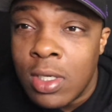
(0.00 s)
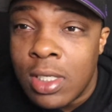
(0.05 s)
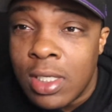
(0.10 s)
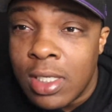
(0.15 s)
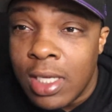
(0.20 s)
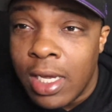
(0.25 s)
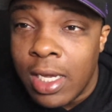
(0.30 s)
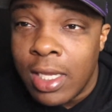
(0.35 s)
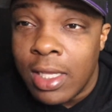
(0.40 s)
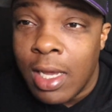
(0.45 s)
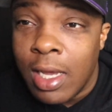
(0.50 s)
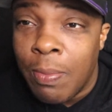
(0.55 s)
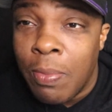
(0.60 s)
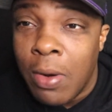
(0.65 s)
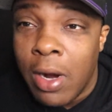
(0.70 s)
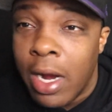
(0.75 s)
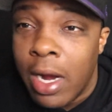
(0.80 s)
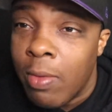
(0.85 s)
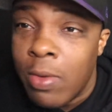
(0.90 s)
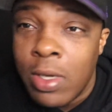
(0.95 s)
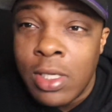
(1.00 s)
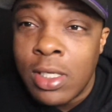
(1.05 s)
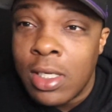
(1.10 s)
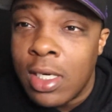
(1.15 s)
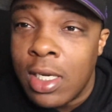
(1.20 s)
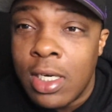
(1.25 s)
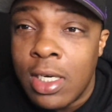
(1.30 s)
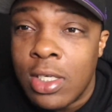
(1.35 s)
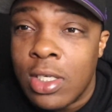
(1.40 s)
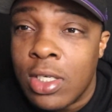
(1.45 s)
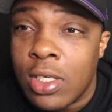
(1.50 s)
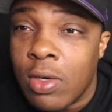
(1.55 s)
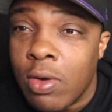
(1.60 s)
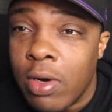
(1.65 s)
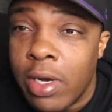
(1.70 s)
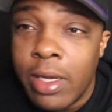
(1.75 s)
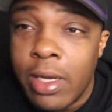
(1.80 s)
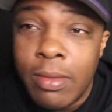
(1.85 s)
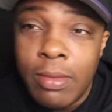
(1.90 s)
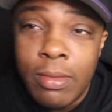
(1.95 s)
That probably wasn't in the
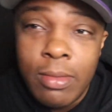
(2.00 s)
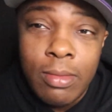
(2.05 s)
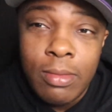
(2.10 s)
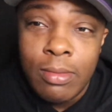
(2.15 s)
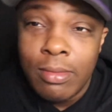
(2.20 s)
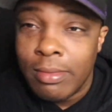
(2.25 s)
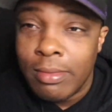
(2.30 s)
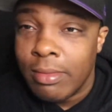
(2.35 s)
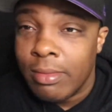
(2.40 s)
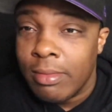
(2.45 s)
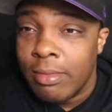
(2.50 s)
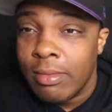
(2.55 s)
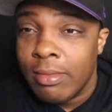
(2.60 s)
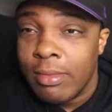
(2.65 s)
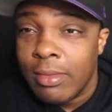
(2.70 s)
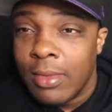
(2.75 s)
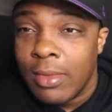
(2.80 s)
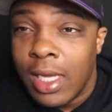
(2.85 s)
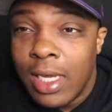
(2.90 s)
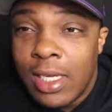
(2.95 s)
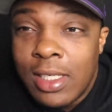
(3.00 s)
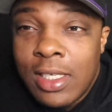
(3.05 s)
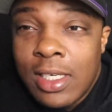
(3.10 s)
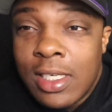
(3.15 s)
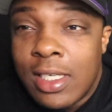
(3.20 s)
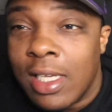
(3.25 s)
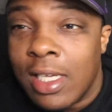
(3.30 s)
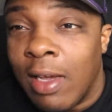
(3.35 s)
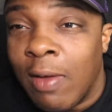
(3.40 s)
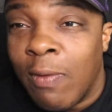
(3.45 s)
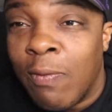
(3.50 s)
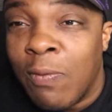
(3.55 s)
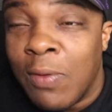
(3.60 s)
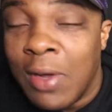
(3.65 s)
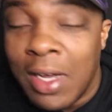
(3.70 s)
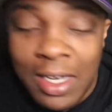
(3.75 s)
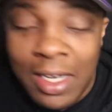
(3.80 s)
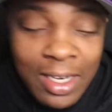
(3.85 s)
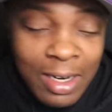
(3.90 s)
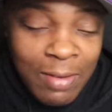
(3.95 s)
script. He just said,
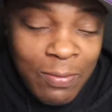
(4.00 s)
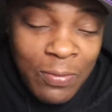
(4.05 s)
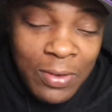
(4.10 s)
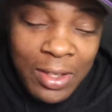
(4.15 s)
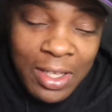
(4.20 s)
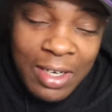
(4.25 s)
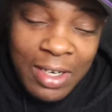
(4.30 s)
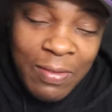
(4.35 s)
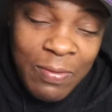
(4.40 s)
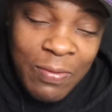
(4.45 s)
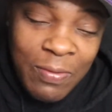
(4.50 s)
fuck it, I'm feeling a